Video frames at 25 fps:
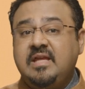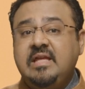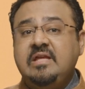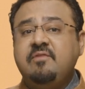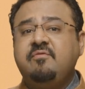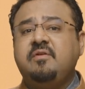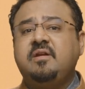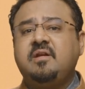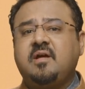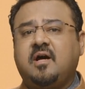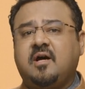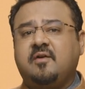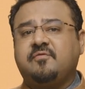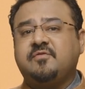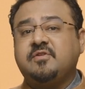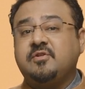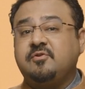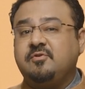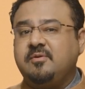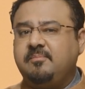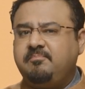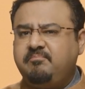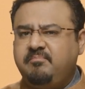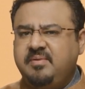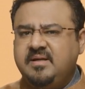even after
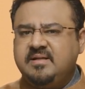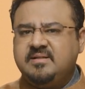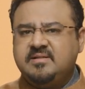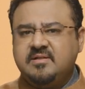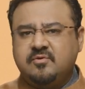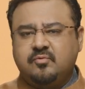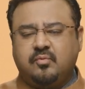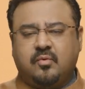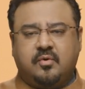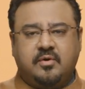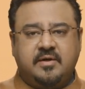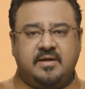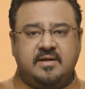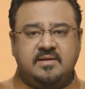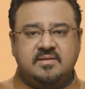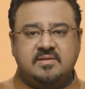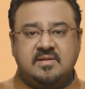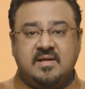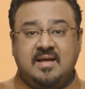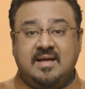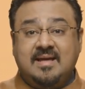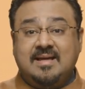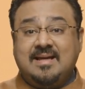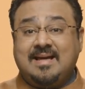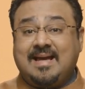repeated warnings
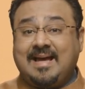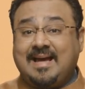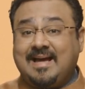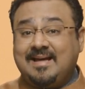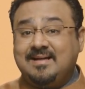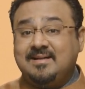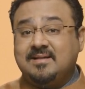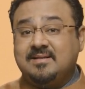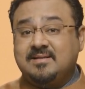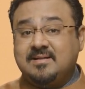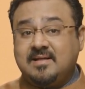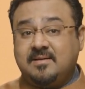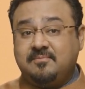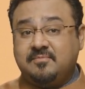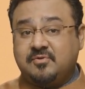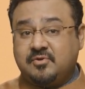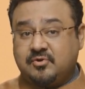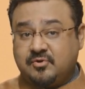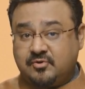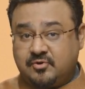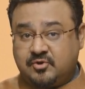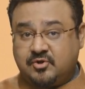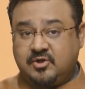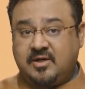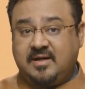and attempts
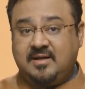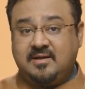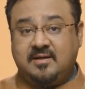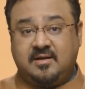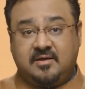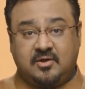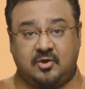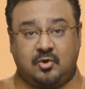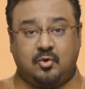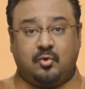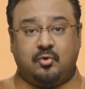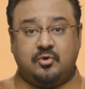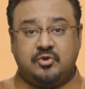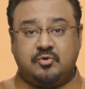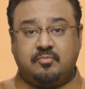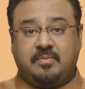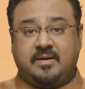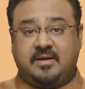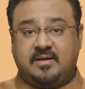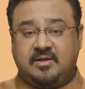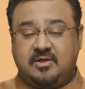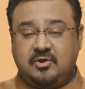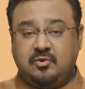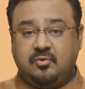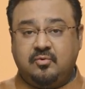to train and coach by
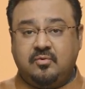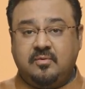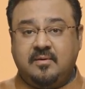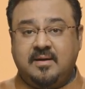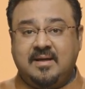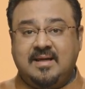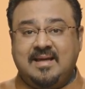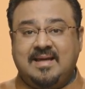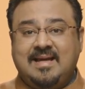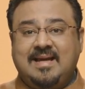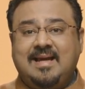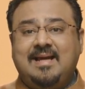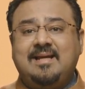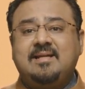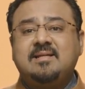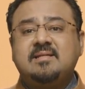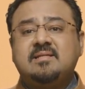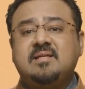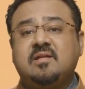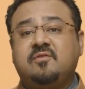you, it is